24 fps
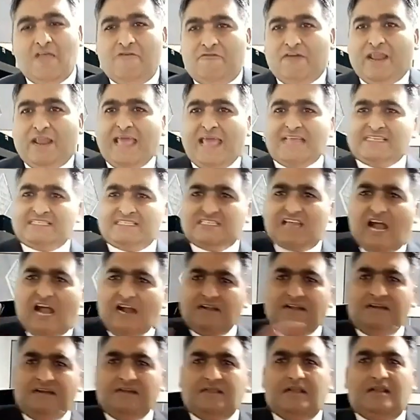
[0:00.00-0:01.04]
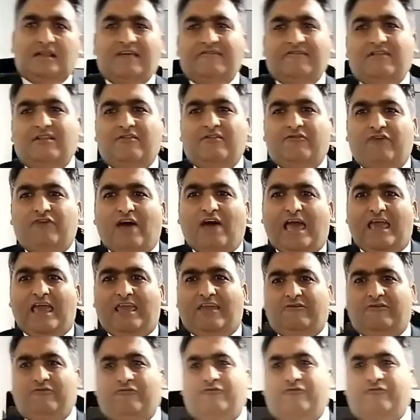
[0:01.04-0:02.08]
When I started the level
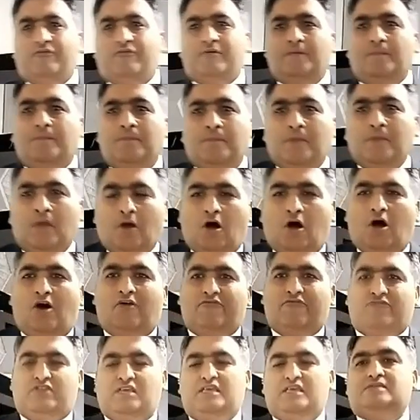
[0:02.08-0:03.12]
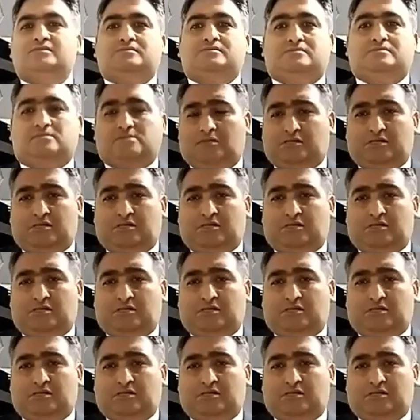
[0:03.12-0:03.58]
5 of these